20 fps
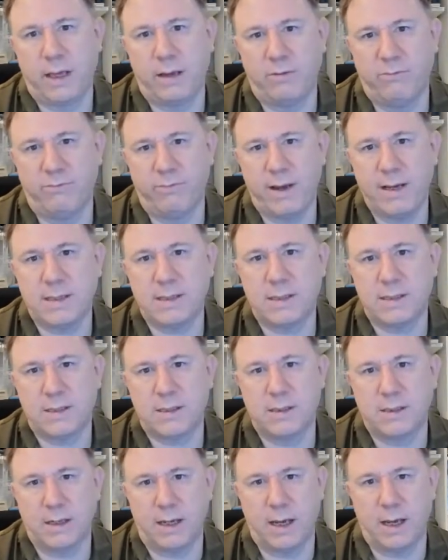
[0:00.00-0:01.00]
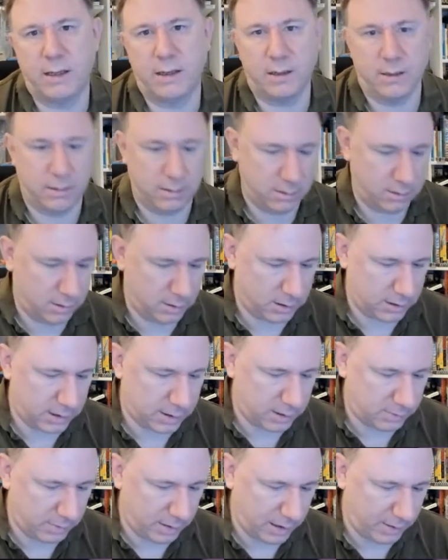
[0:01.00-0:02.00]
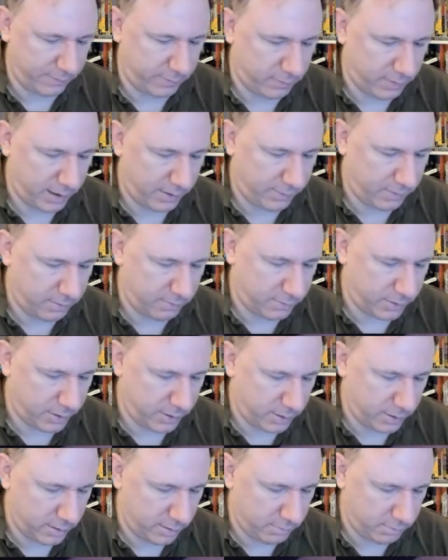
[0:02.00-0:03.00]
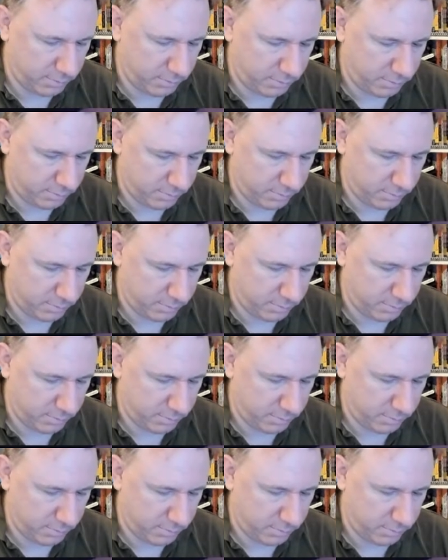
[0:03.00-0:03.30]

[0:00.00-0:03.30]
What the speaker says: can rest together. Is there some clever way of combining them?